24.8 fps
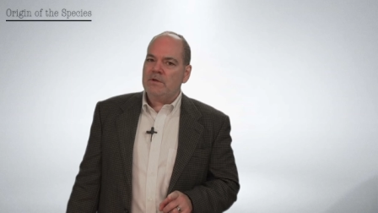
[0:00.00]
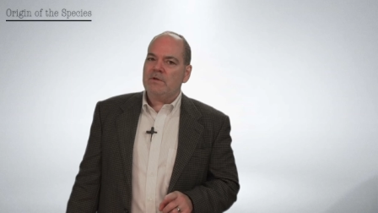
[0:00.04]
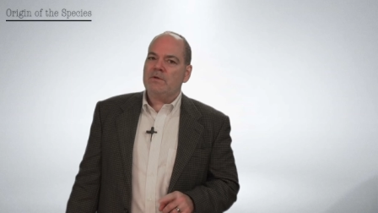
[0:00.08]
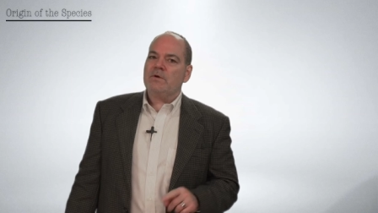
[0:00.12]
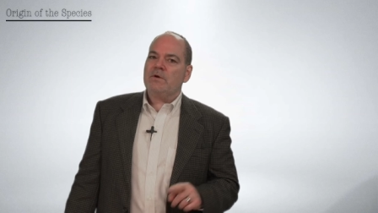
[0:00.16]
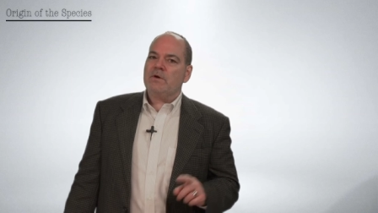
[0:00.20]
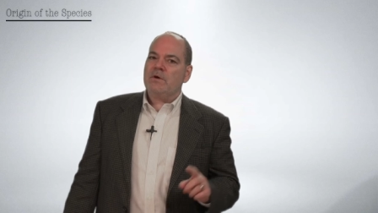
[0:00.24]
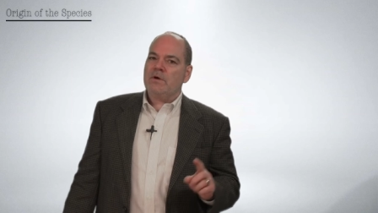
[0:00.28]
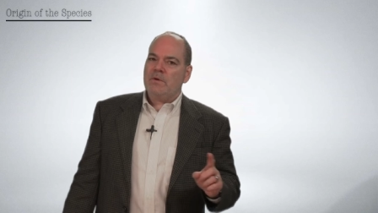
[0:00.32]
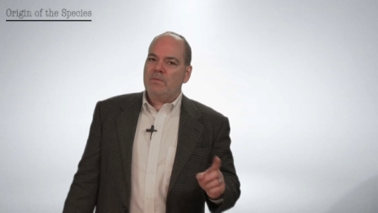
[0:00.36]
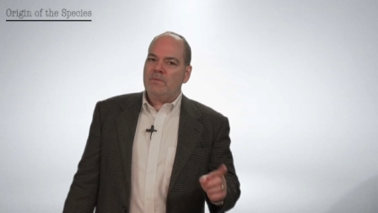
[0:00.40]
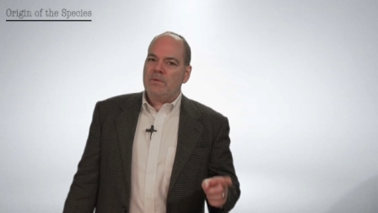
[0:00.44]
and
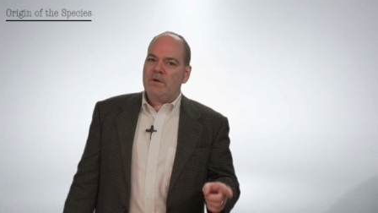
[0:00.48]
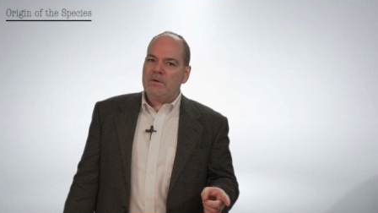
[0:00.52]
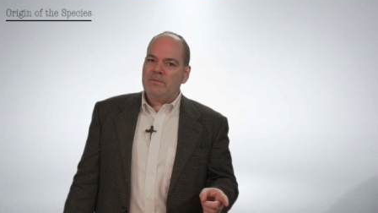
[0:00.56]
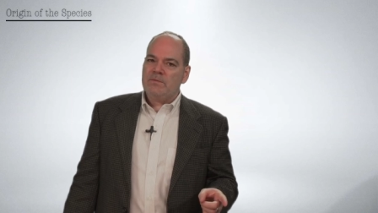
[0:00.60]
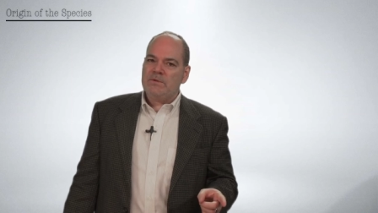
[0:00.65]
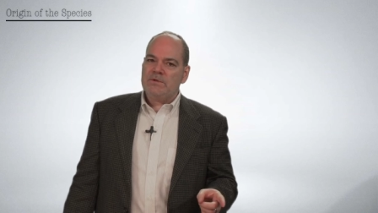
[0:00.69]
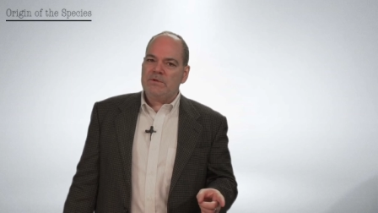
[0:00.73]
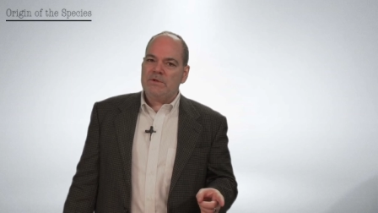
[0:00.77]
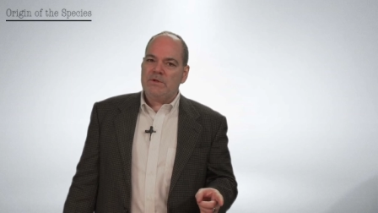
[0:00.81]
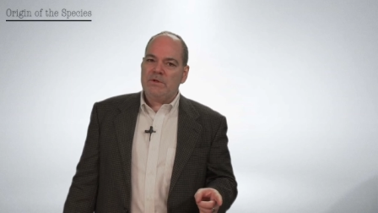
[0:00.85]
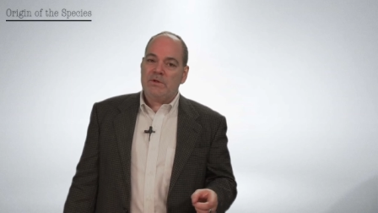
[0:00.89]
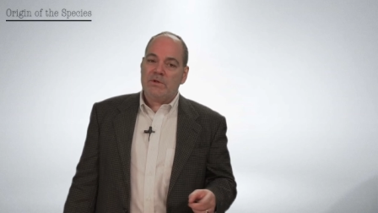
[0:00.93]
they're going to
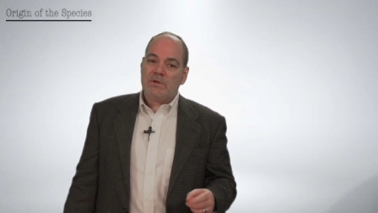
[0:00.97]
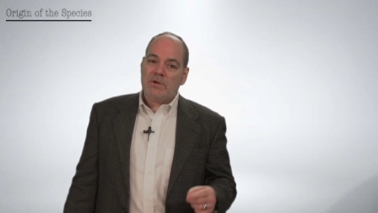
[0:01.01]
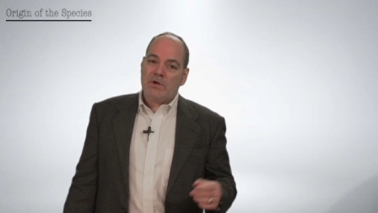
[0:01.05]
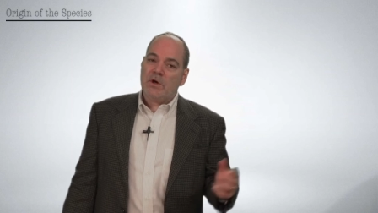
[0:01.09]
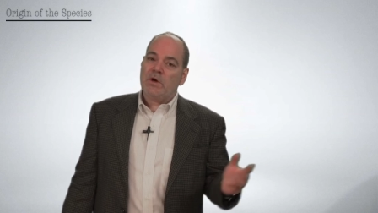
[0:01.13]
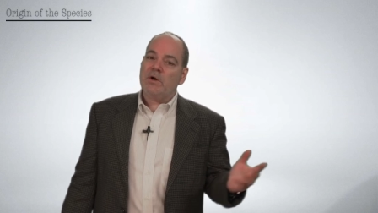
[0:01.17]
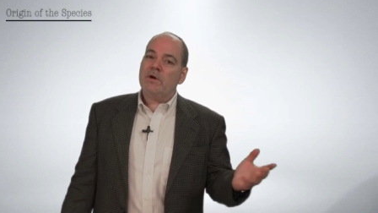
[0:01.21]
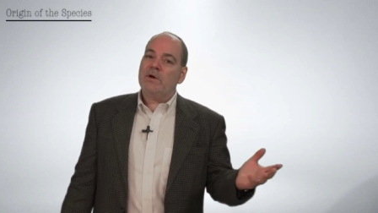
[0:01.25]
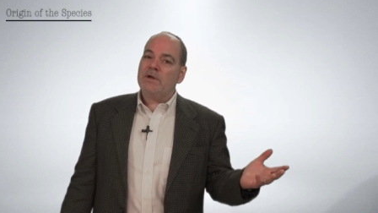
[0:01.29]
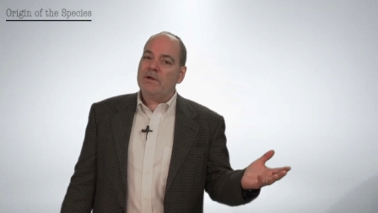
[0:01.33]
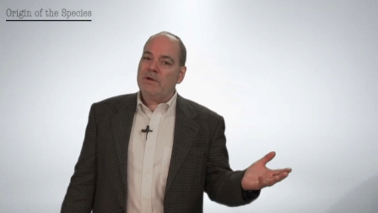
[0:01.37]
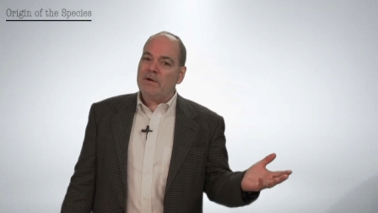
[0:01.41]
publish it, and they're
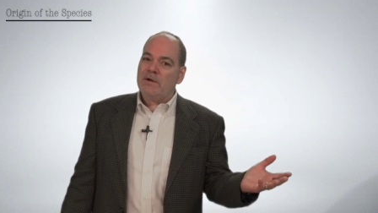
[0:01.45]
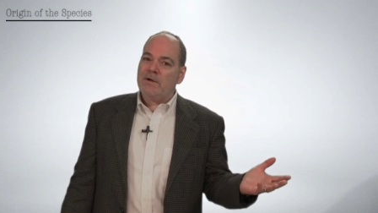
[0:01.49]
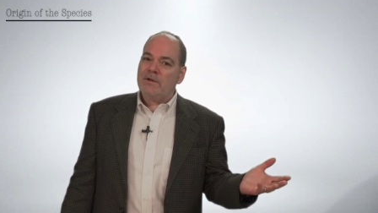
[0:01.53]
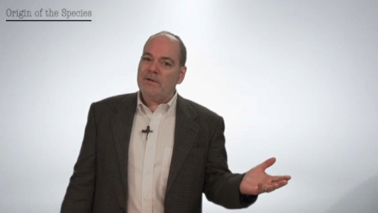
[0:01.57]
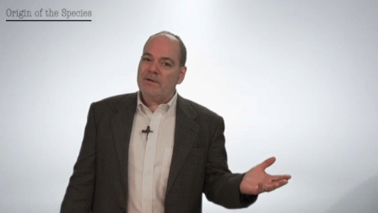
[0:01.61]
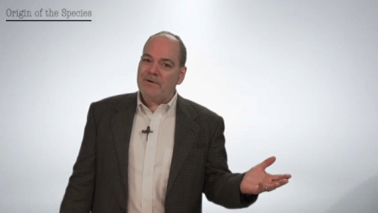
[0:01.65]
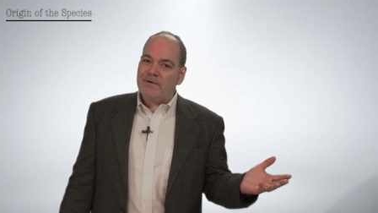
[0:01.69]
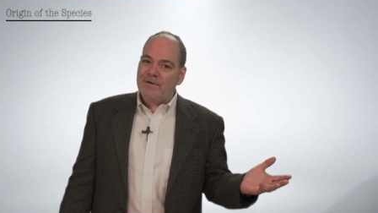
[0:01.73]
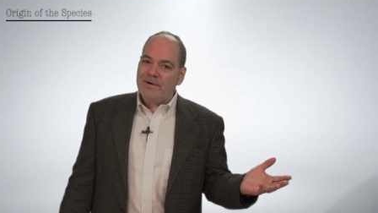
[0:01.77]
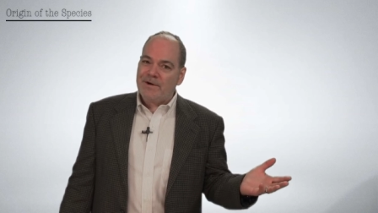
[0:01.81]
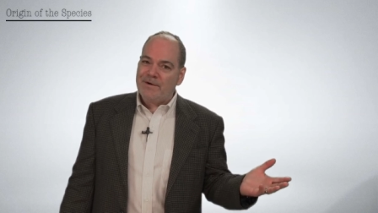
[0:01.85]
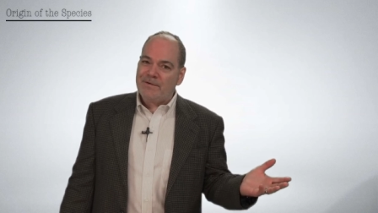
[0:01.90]
going to get all
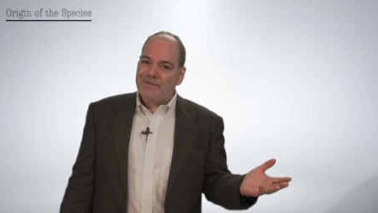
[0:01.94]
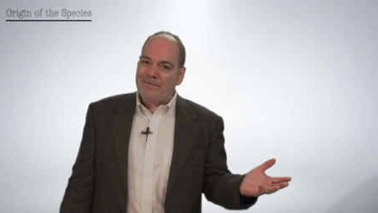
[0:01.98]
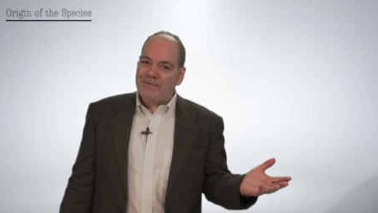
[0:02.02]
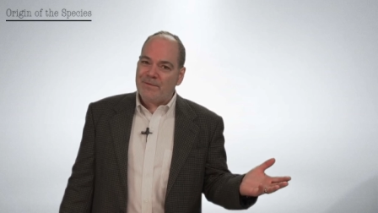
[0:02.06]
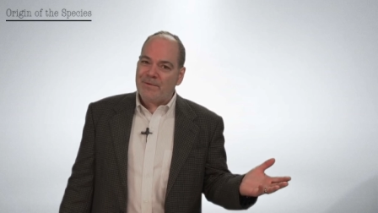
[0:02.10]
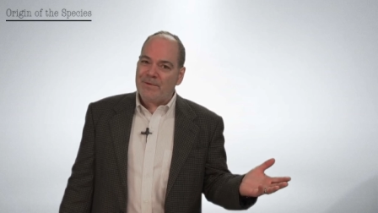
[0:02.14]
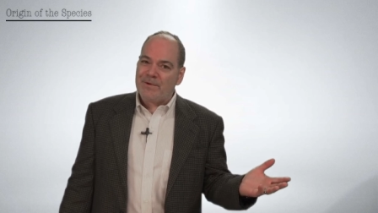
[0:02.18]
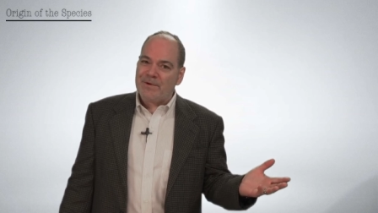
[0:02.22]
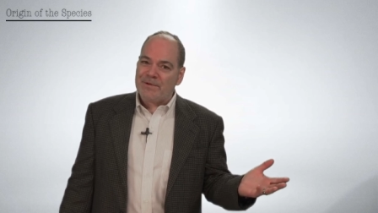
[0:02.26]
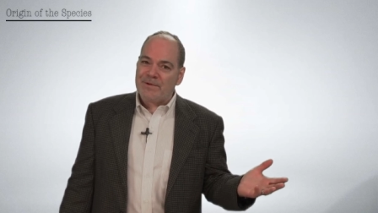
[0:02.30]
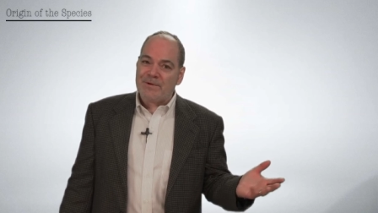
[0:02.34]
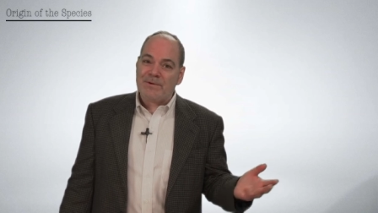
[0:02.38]
the credit for it.